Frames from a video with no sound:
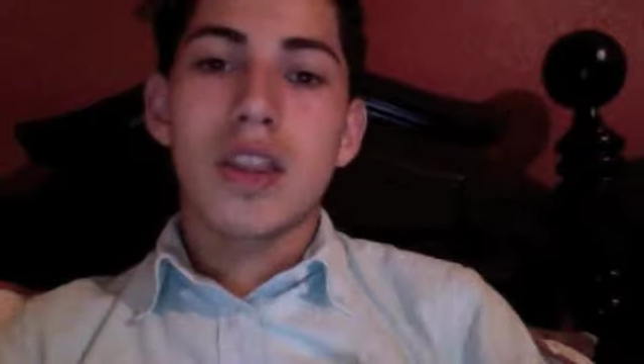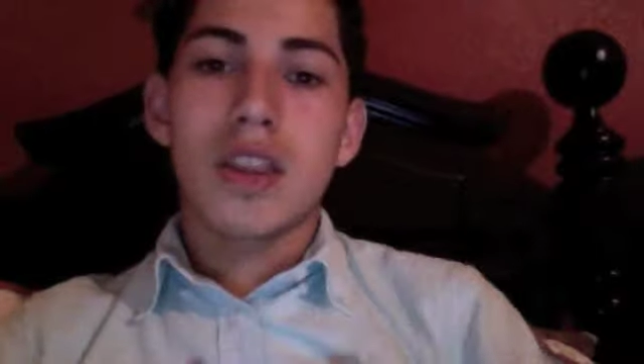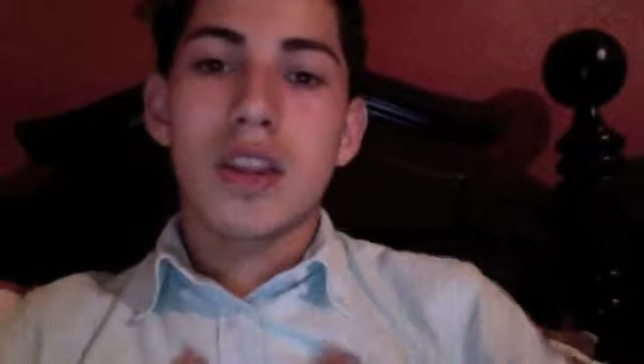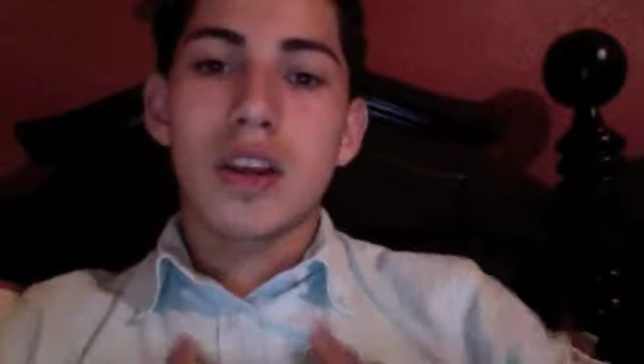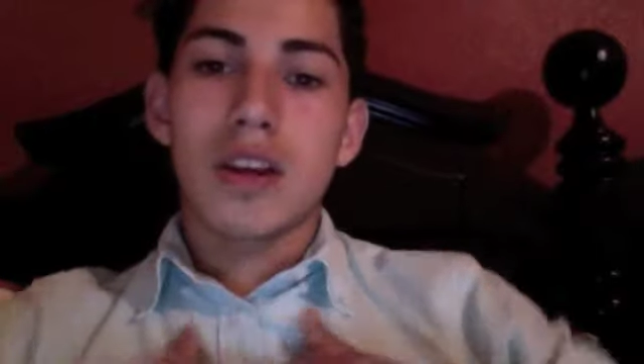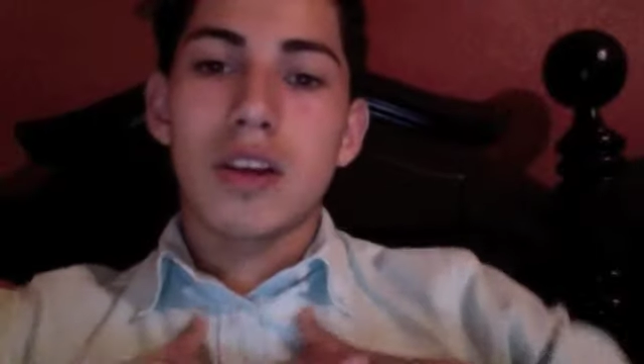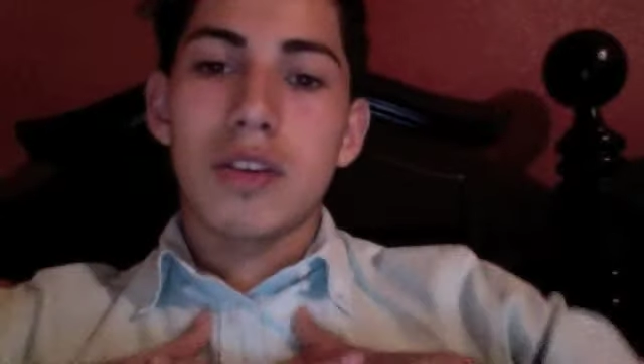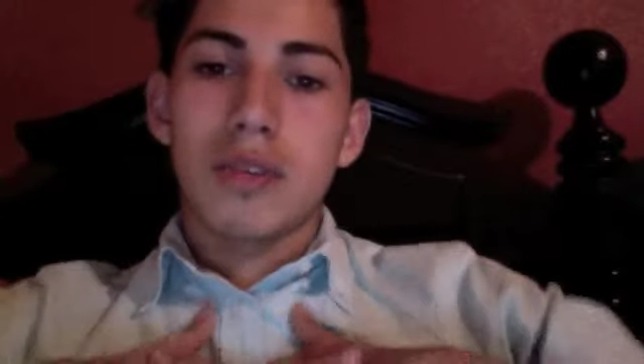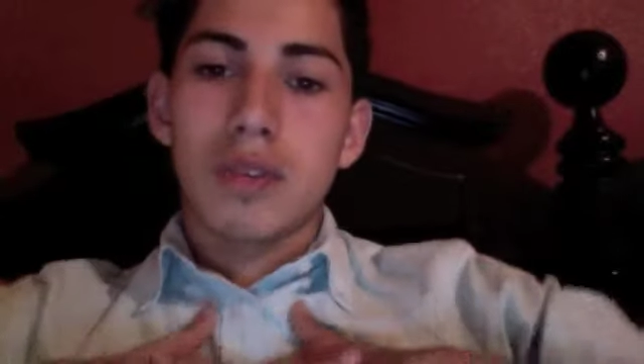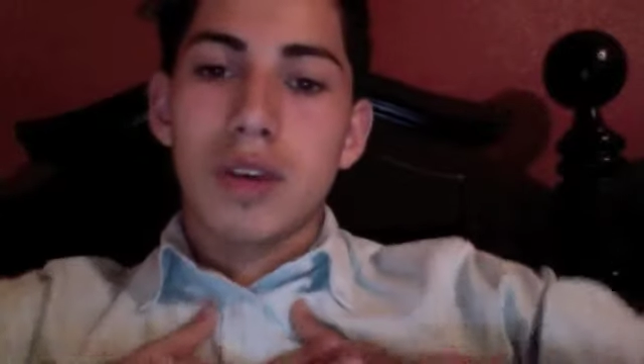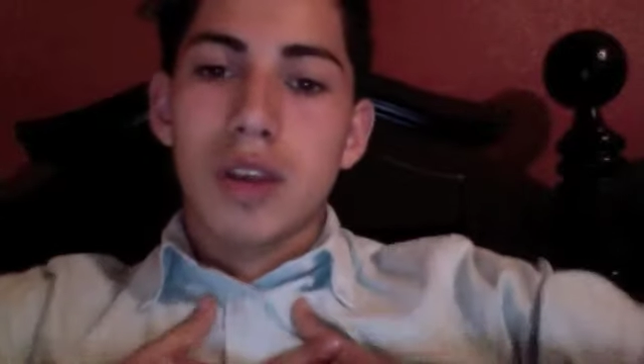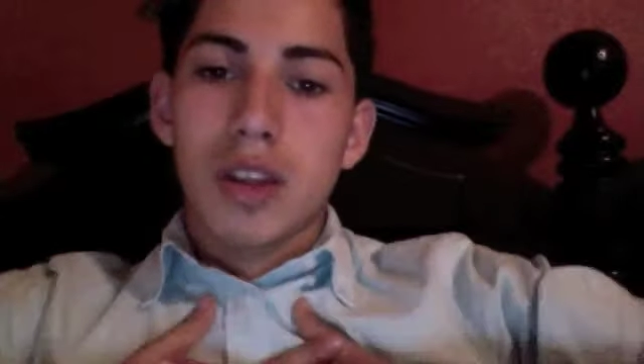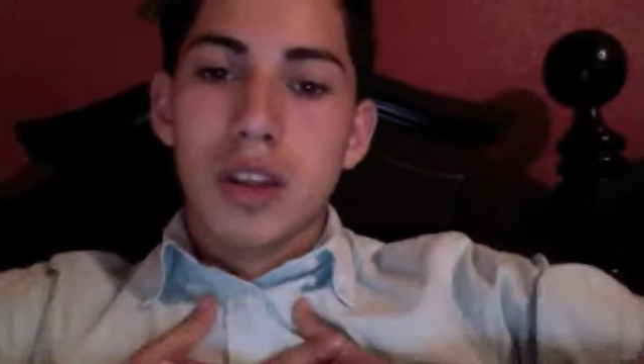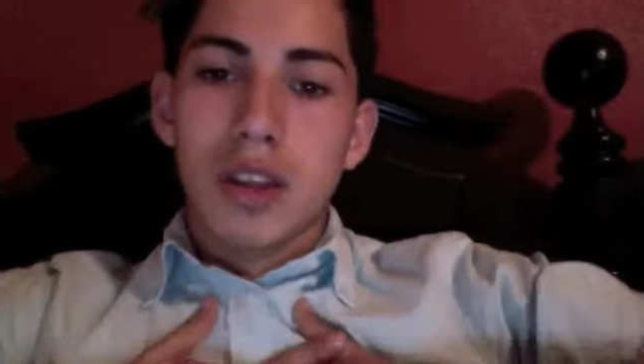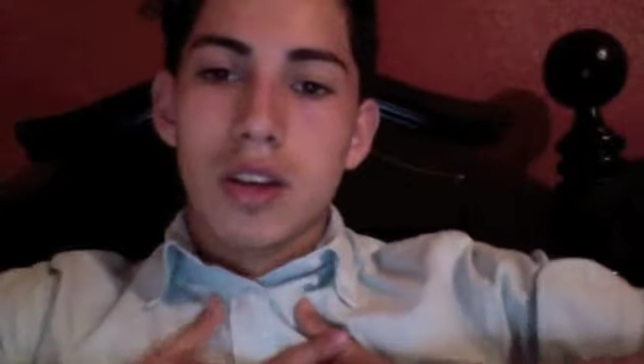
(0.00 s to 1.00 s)
they're
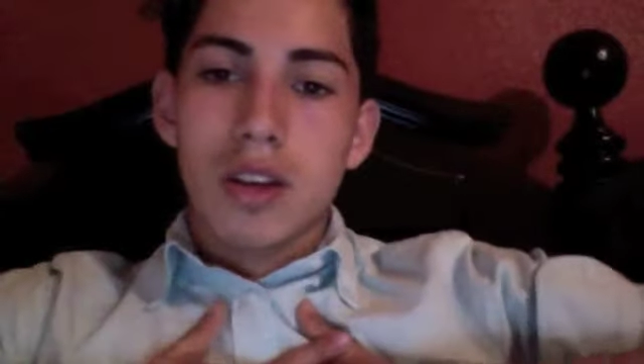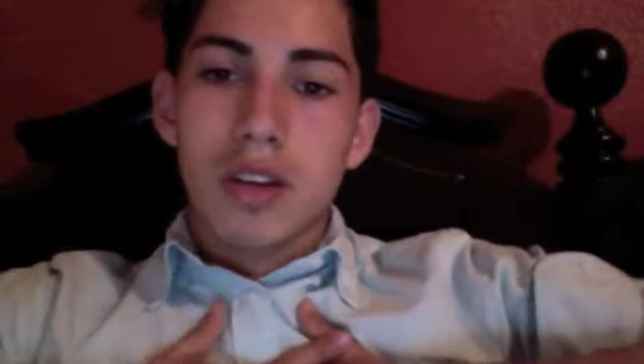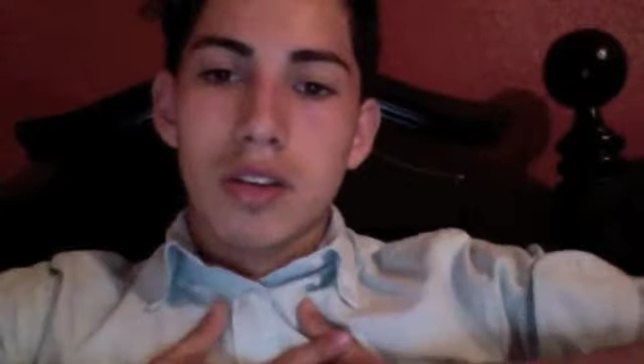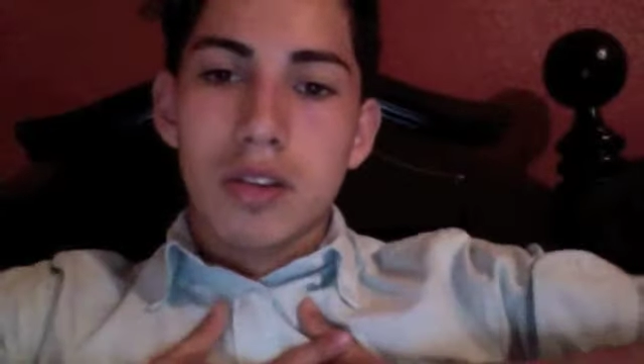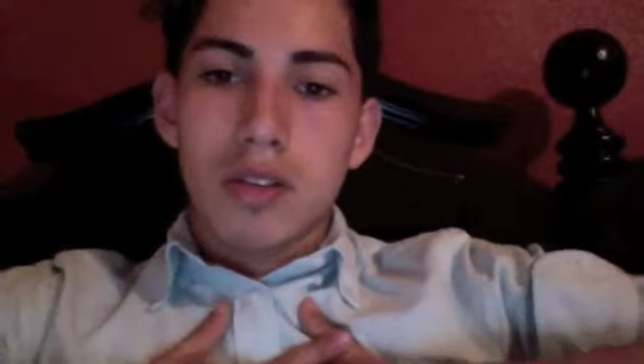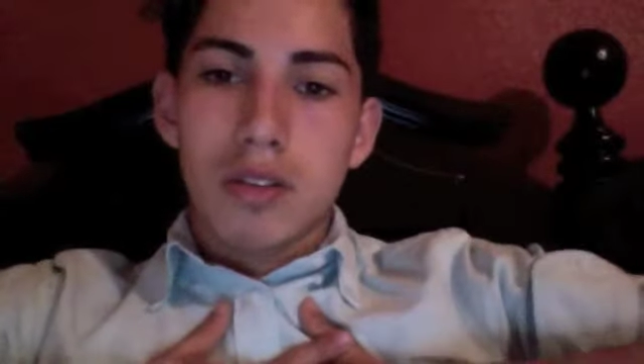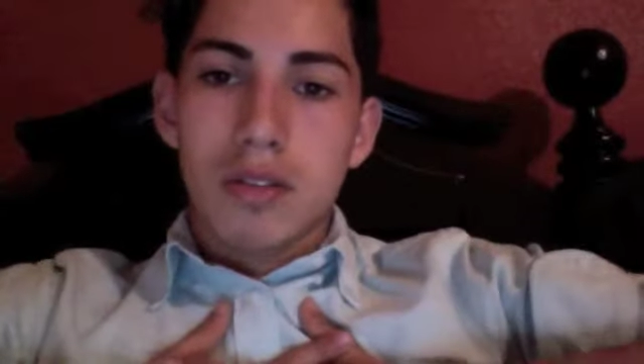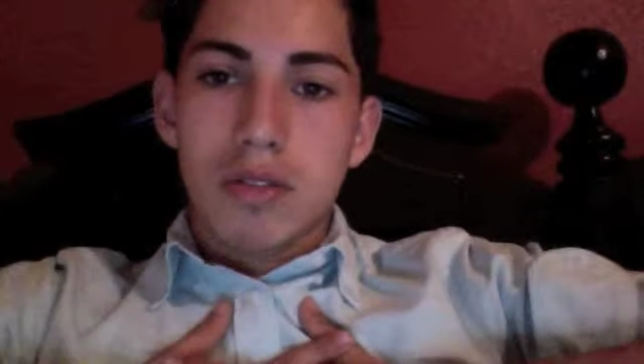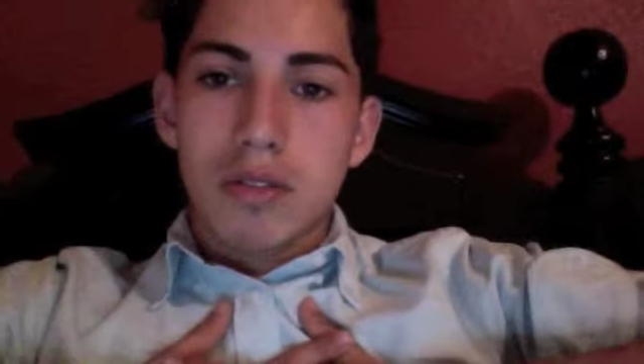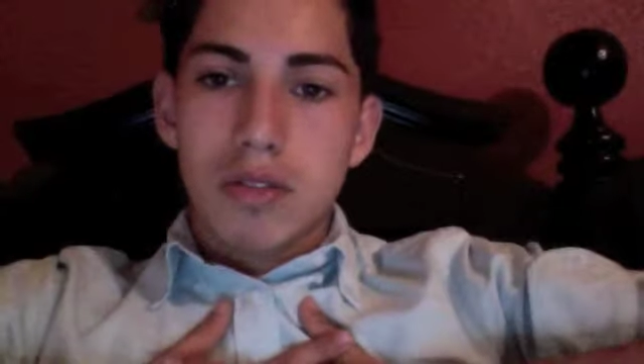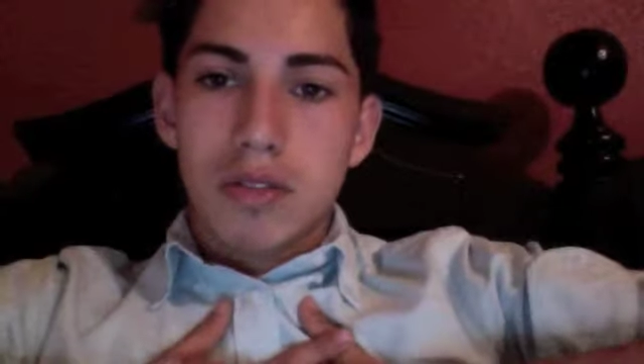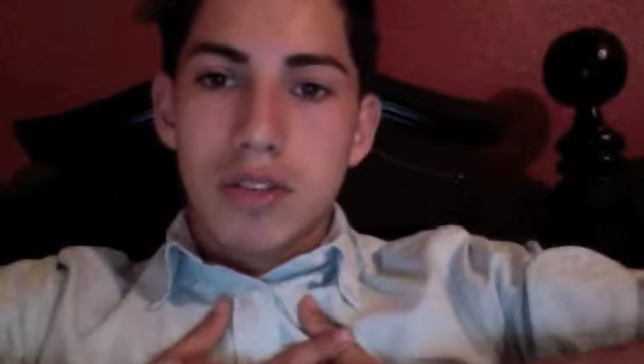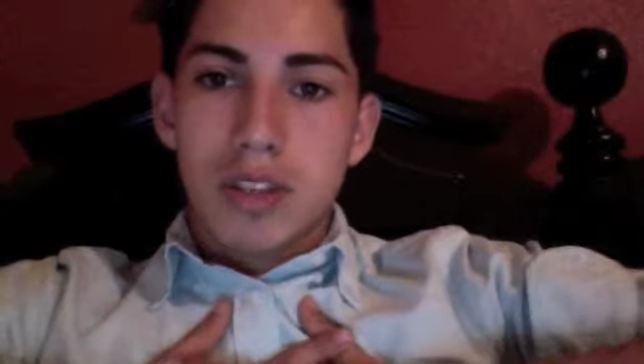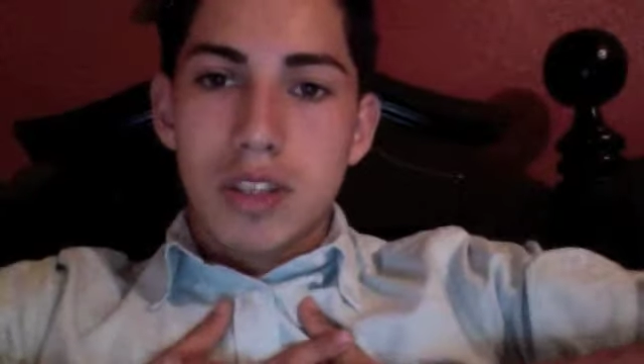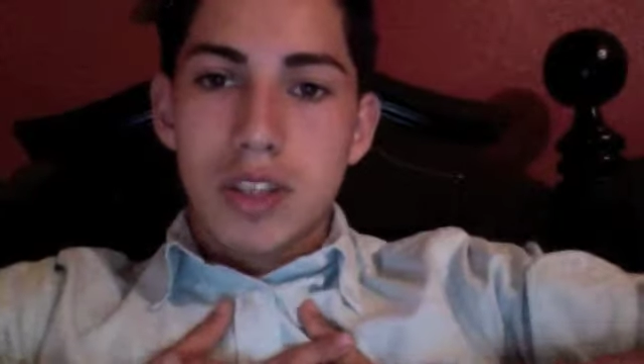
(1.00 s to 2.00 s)
doing the little
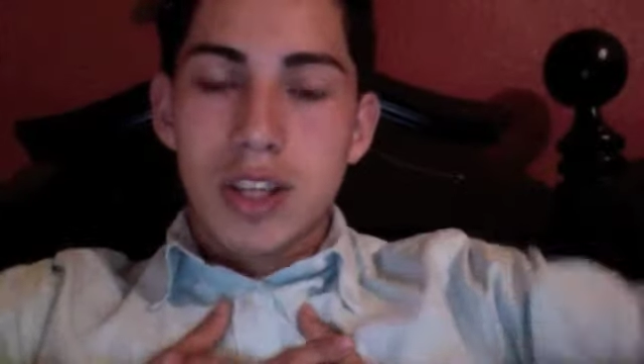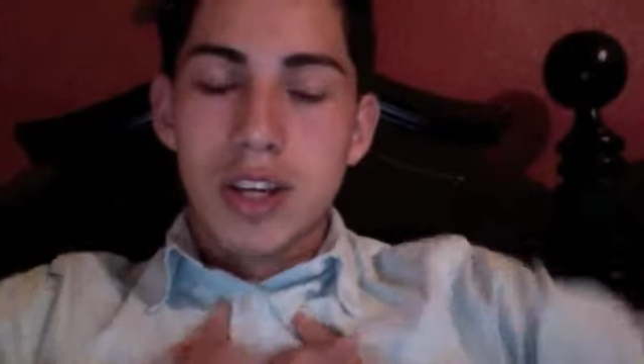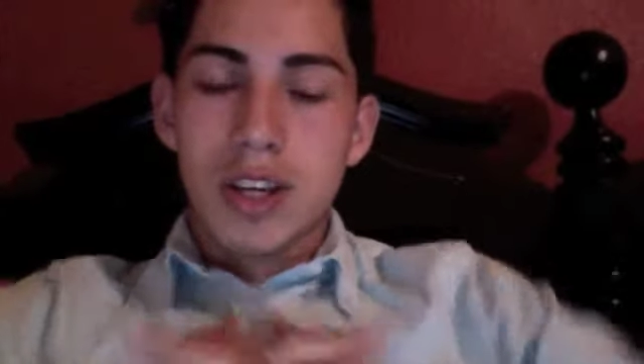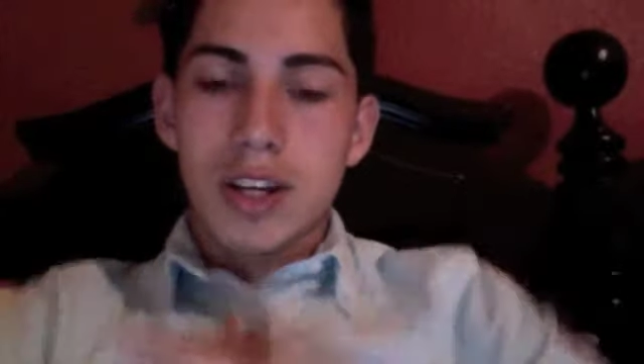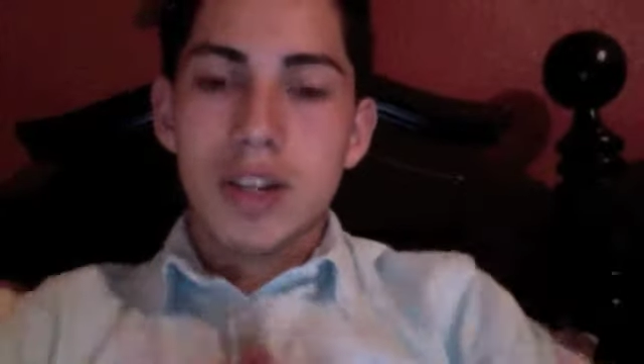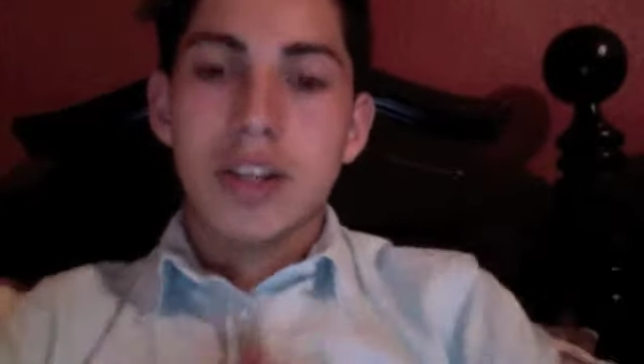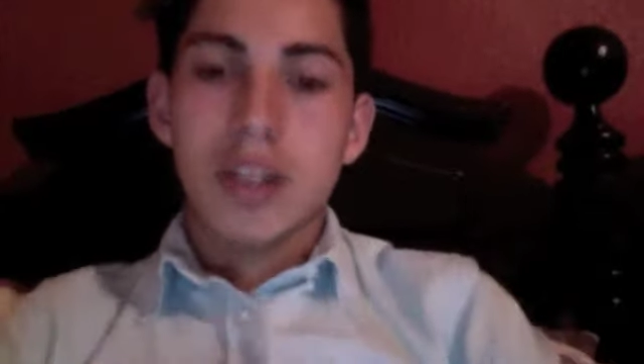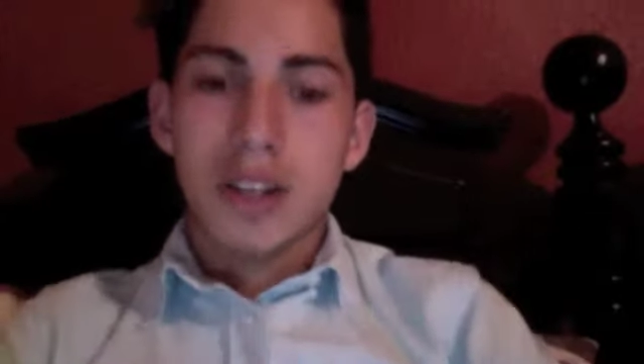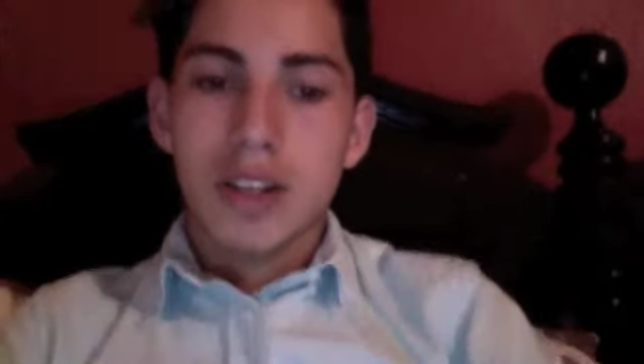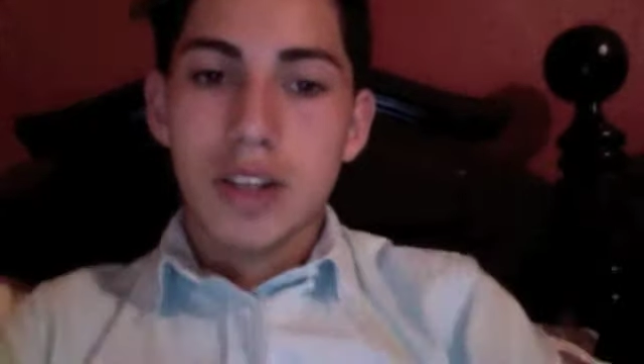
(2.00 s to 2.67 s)
they're